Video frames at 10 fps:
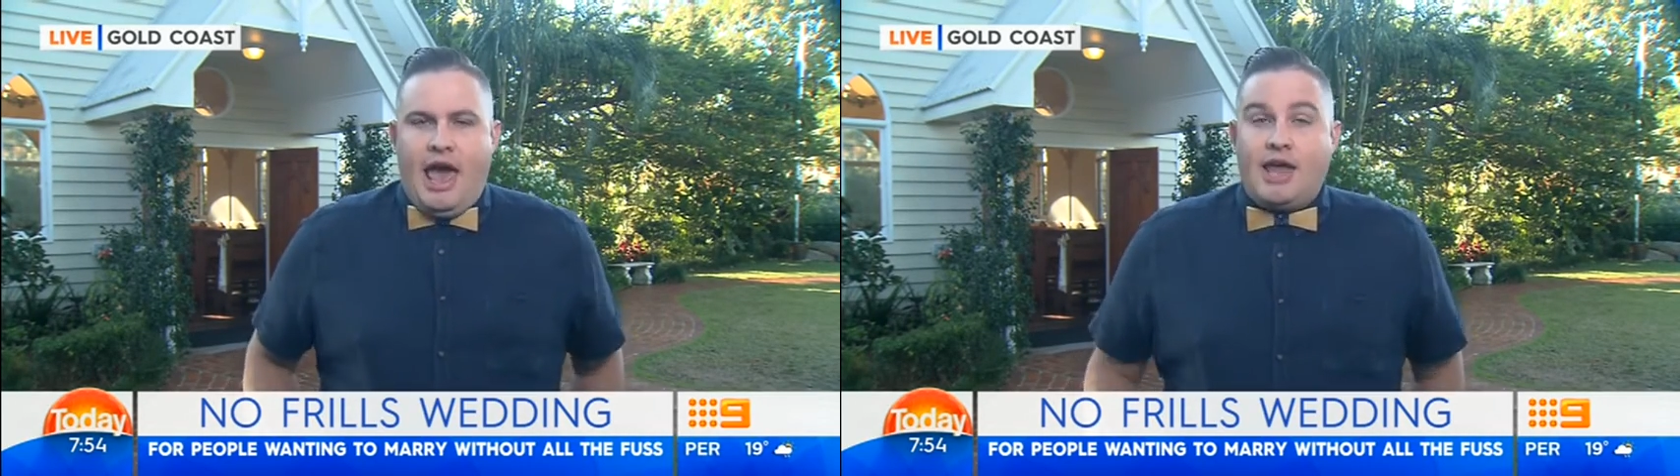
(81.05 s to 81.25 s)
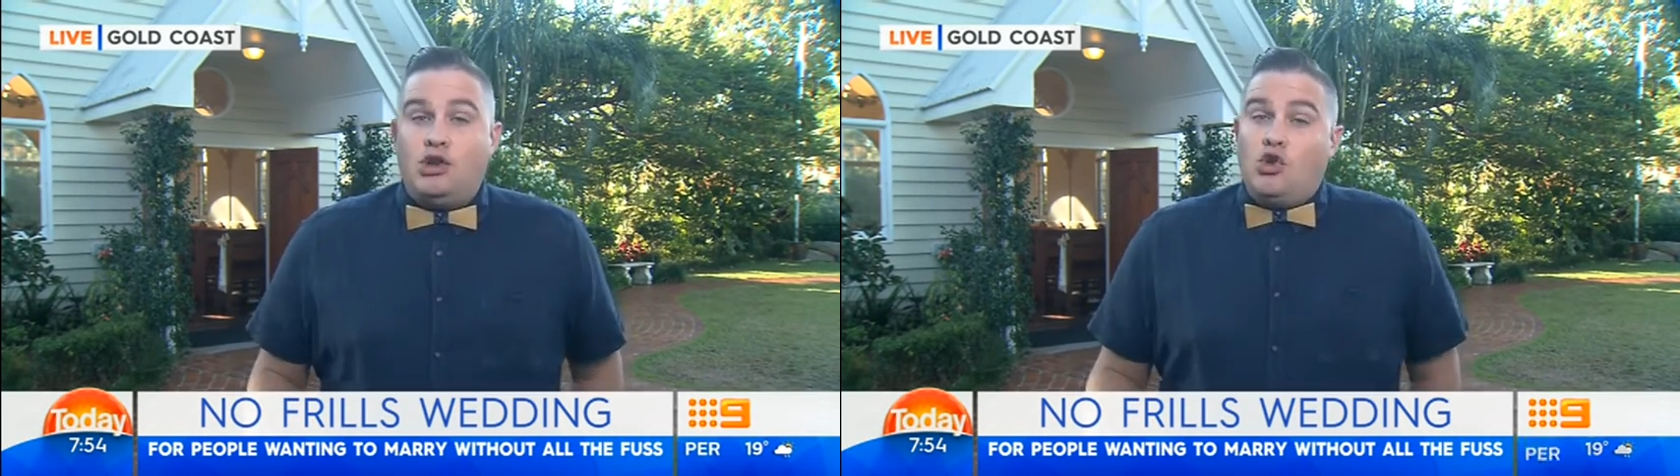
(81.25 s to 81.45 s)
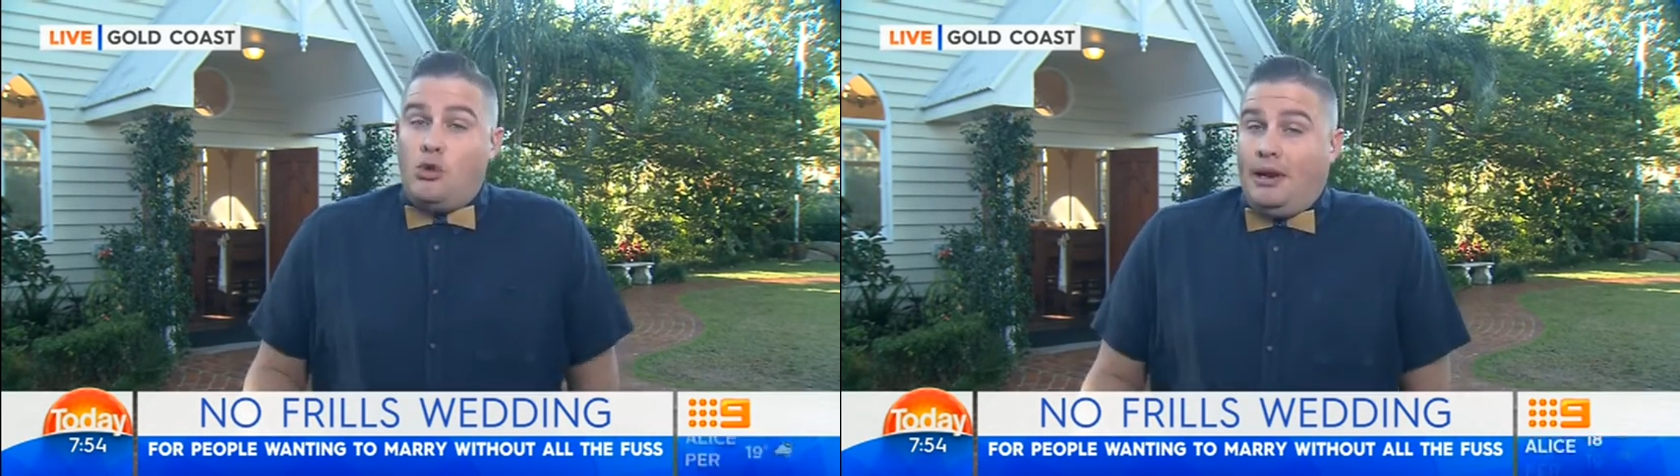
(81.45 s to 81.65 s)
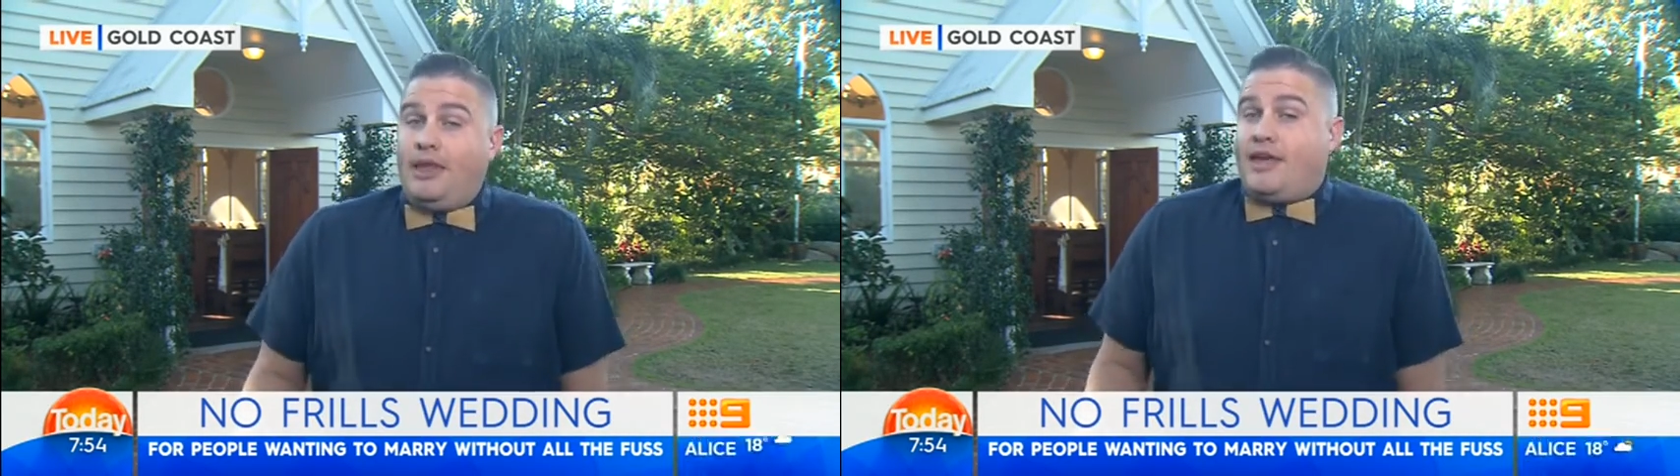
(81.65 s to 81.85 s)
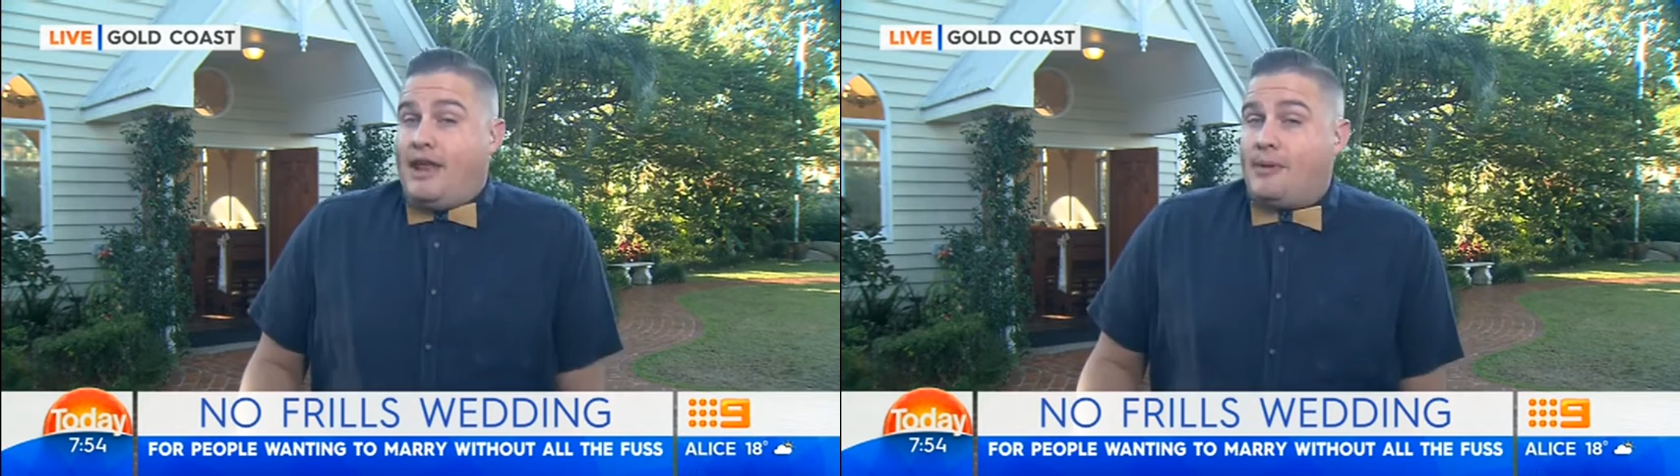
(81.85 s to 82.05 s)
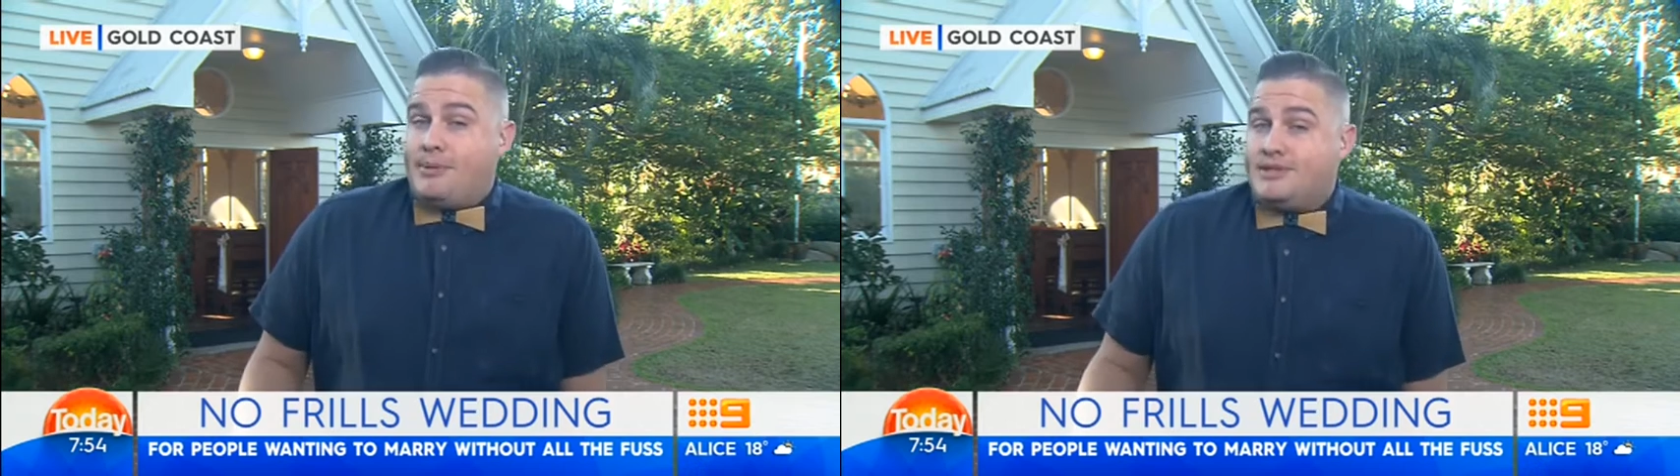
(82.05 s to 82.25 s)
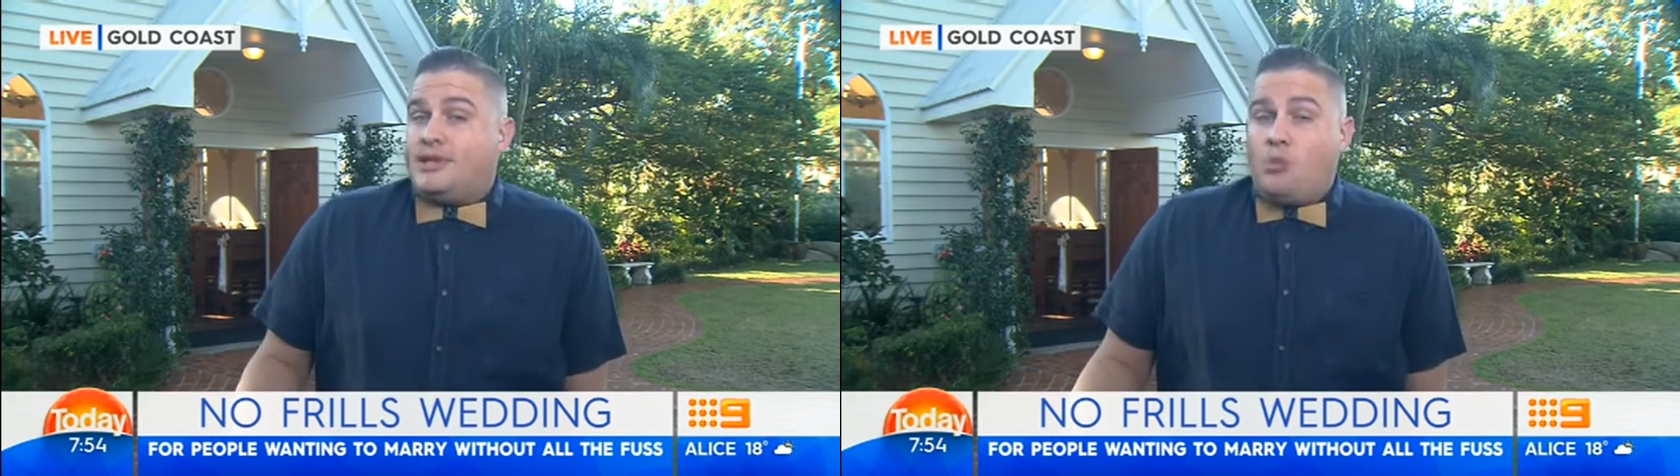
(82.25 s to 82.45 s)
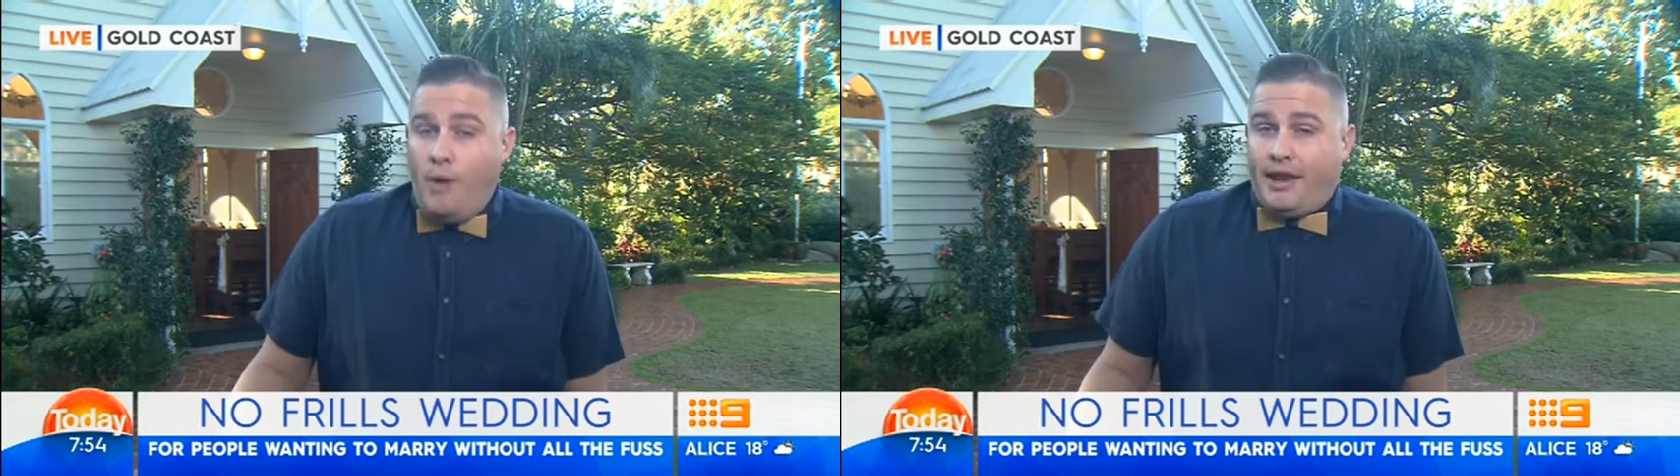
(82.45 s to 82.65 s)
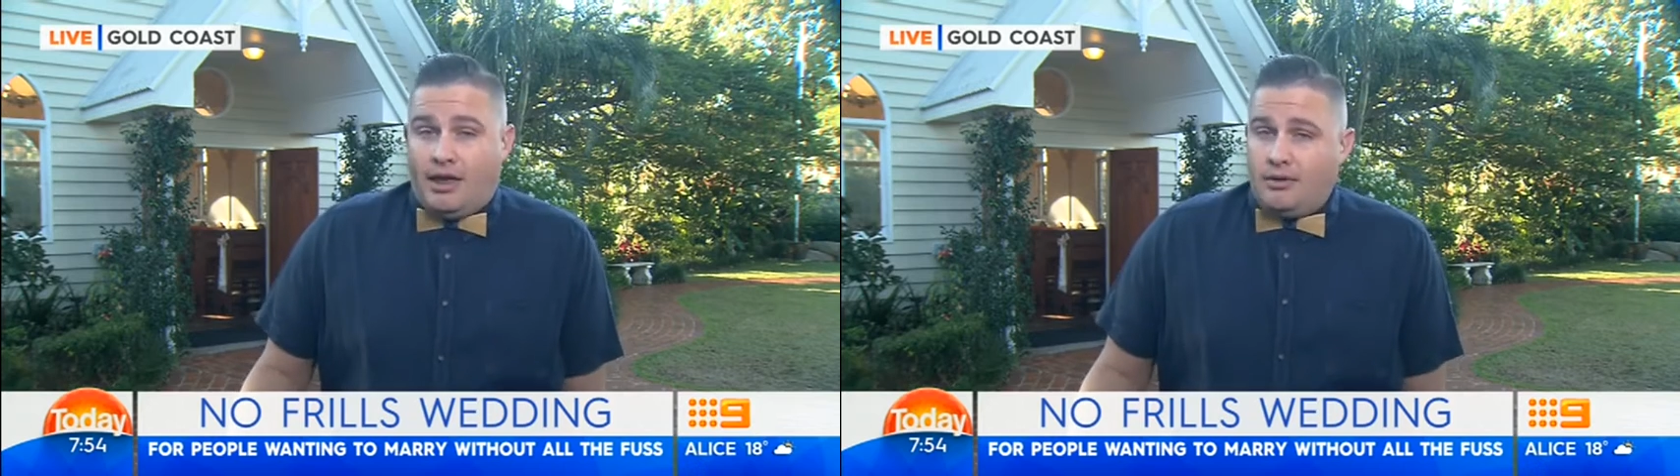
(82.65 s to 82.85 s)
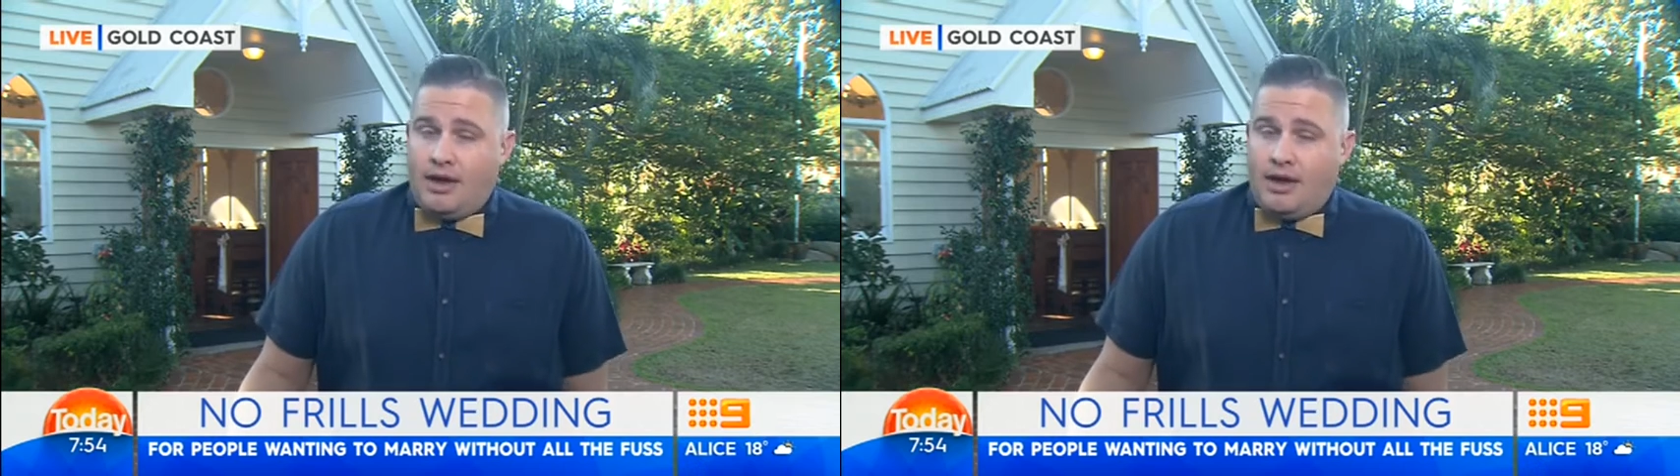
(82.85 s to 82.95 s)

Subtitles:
And normally that happens at a wedding,